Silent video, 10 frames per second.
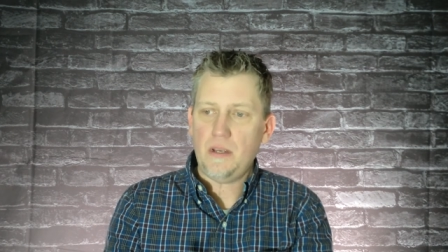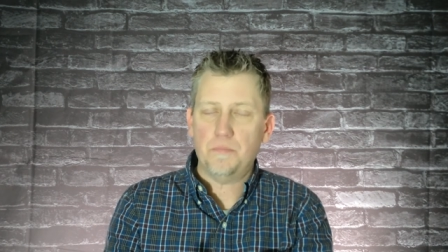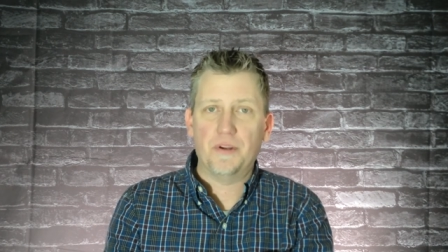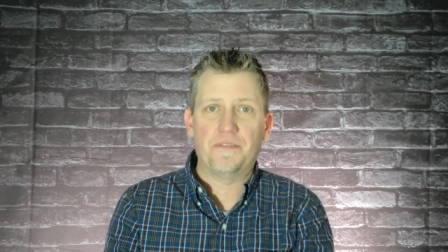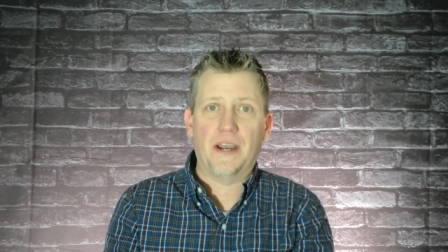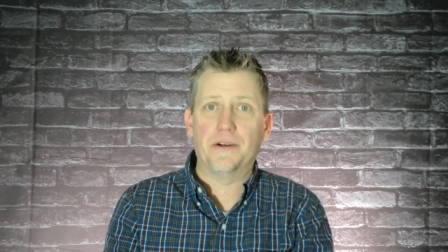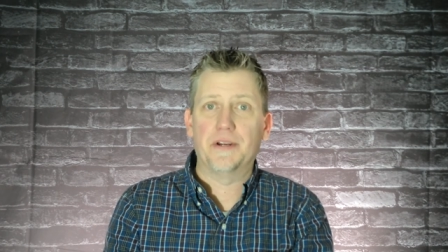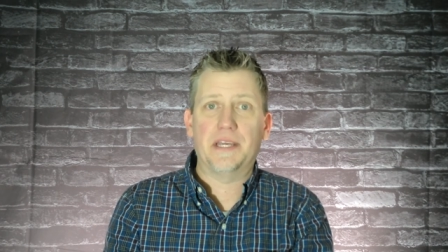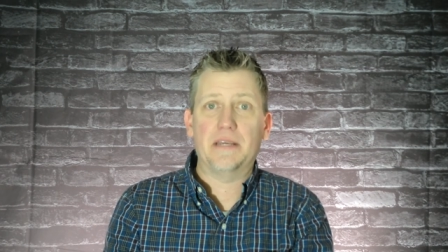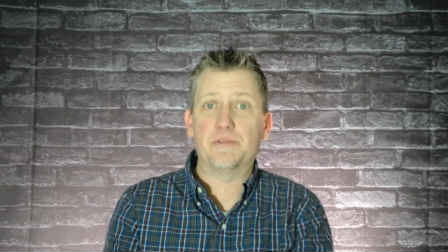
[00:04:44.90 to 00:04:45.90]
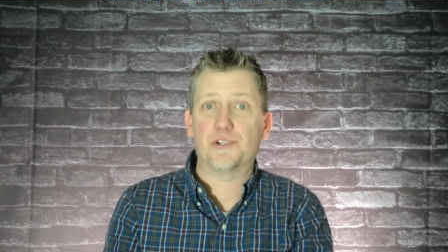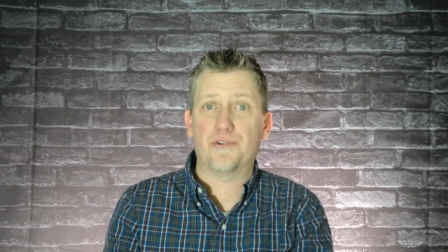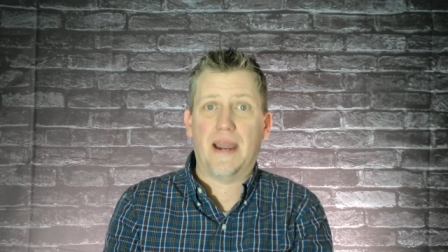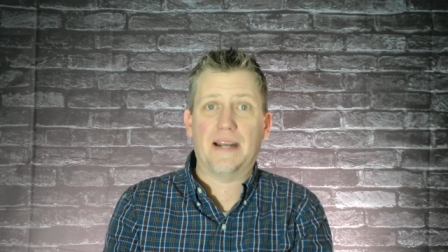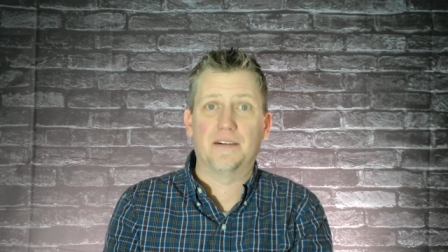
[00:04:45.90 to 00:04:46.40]
Prefinery keeps
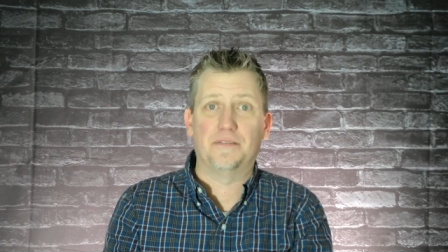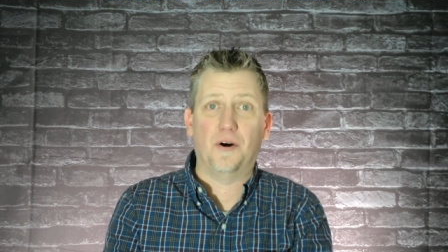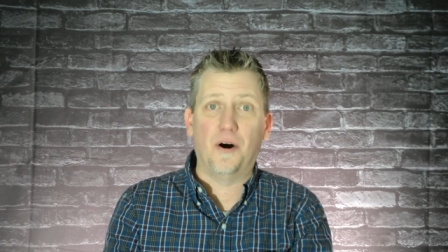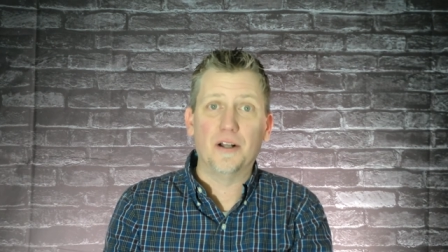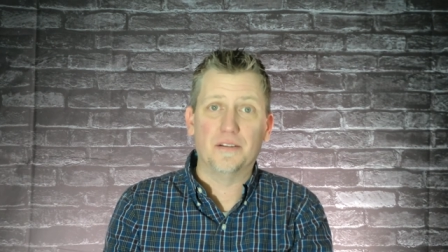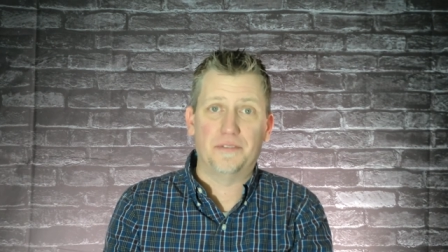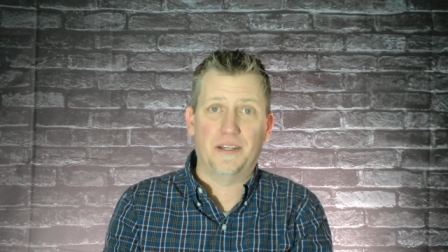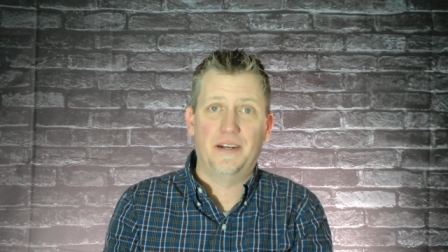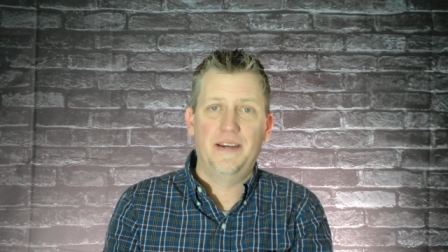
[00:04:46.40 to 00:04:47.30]
track of all of it.